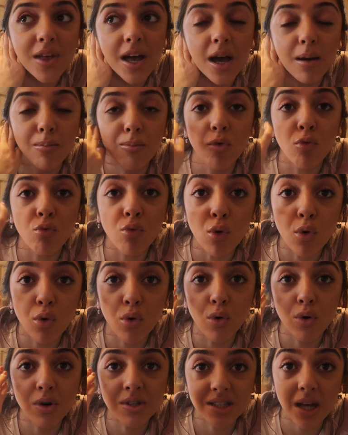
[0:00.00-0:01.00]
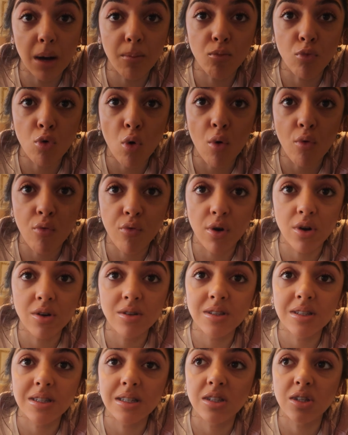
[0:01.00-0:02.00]
some raw
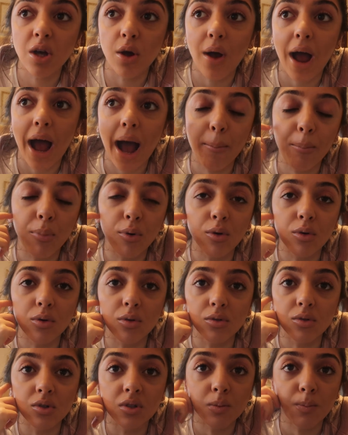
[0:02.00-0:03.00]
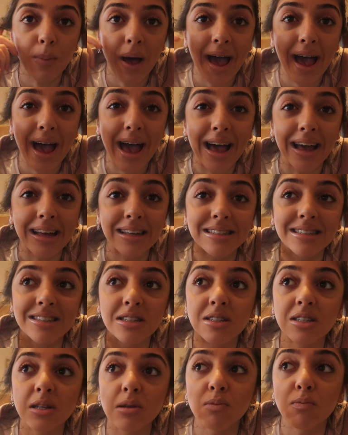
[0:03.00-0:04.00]
fruits, so apples,
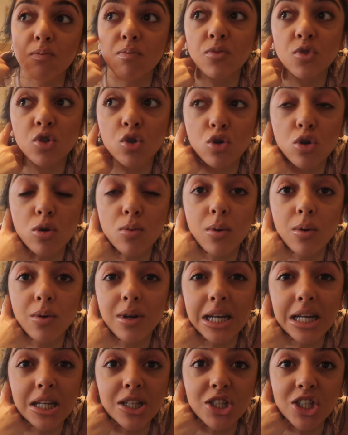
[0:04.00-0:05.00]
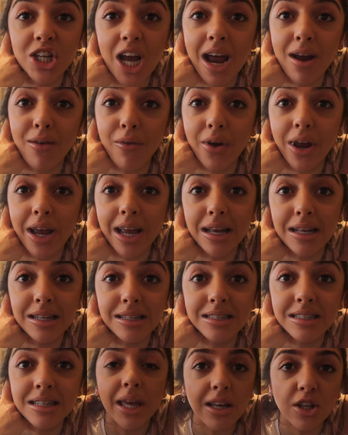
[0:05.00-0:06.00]
pears, strawberries,
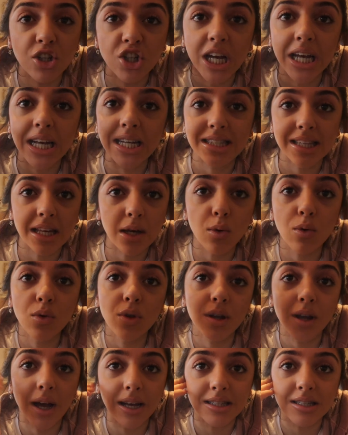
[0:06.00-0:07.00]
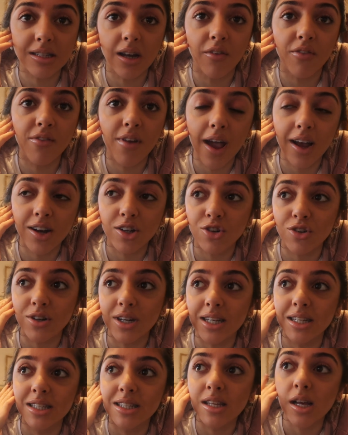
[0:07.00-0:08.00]
cherries, peaches, like all the nice stuff,
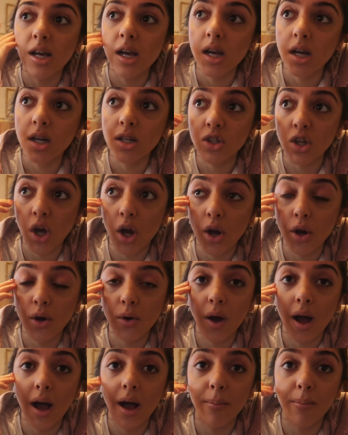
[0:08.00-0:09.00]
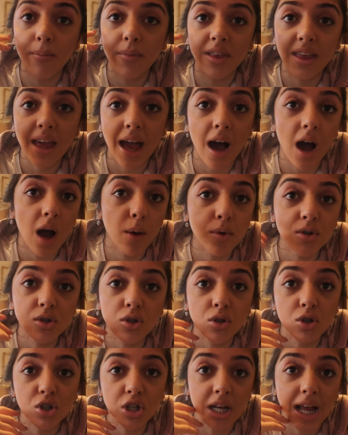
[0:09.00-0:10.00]
nectarines. So yeah, I would
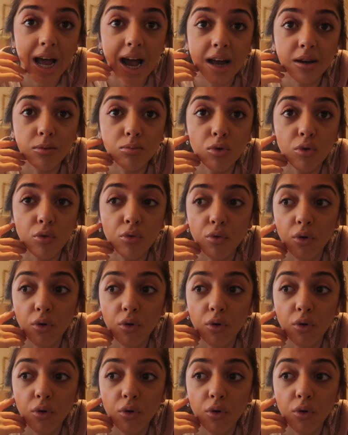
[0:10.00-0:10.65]
usually add more